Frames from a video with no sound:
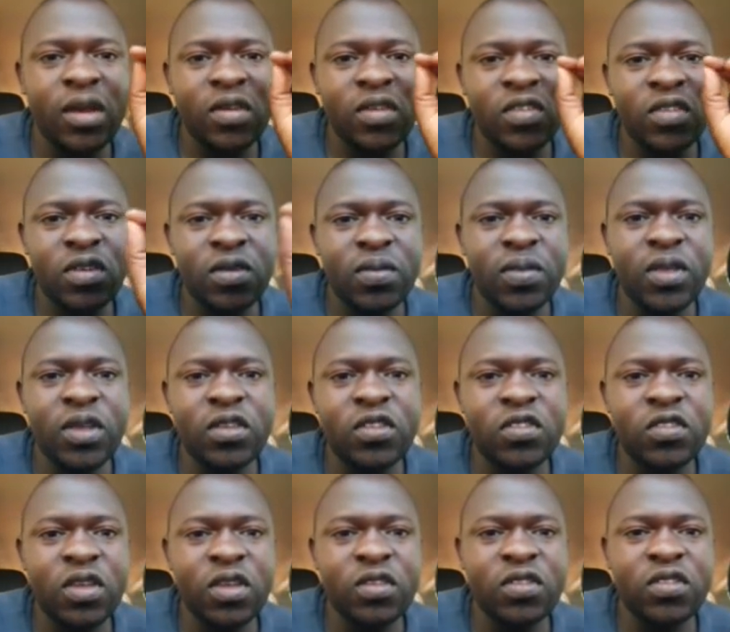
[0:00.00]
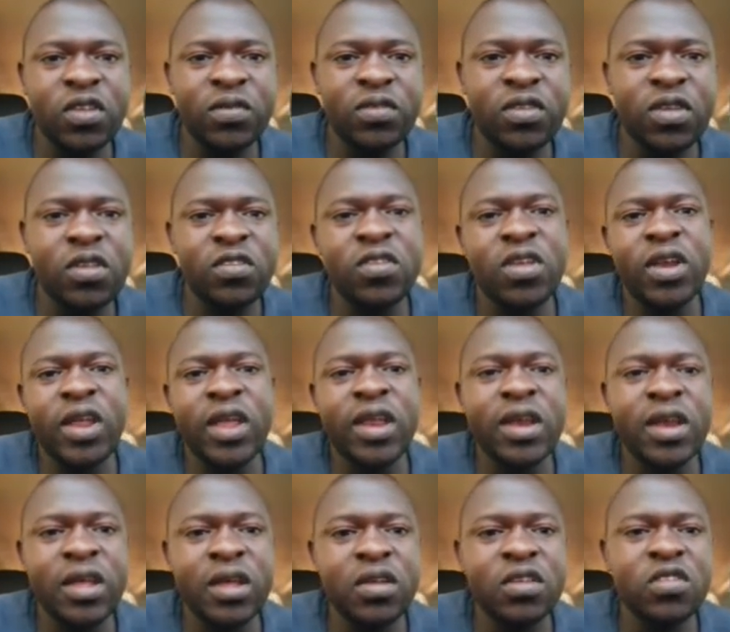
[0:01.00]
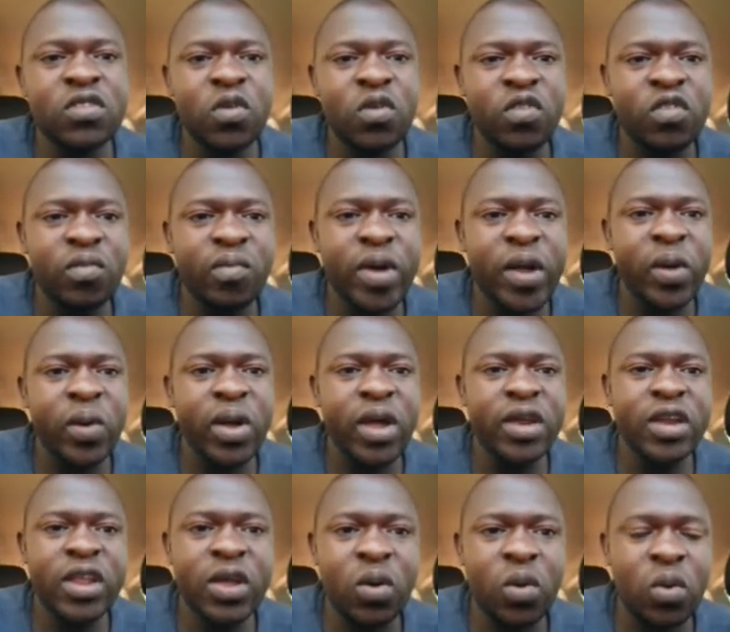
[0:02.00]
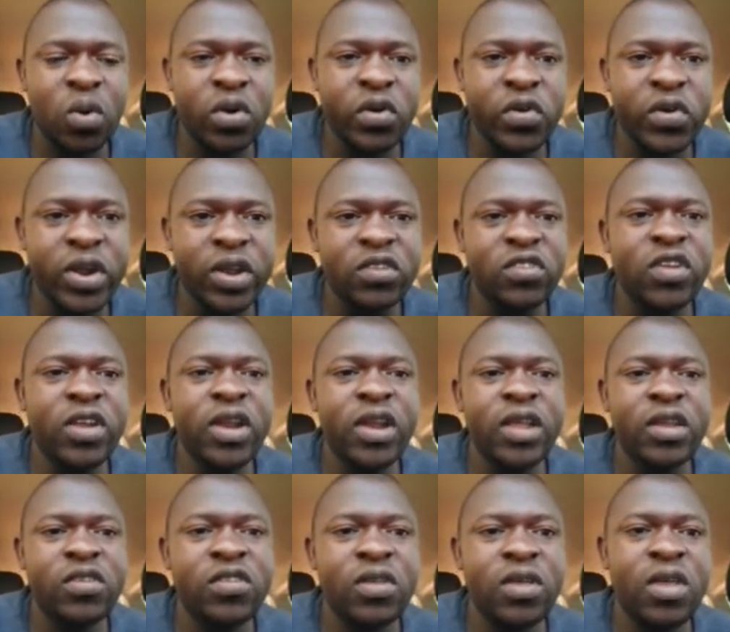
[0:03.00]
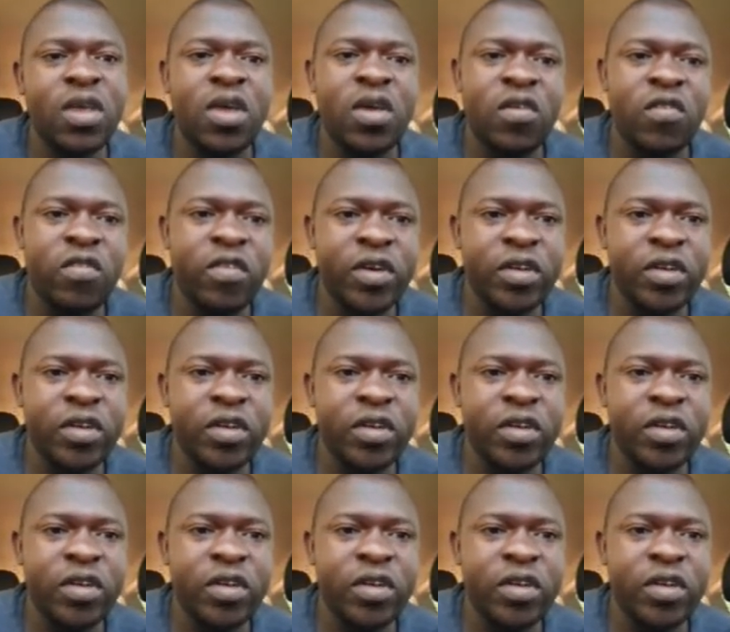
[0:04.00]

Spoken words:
and this serves as an index of myocardial contractility.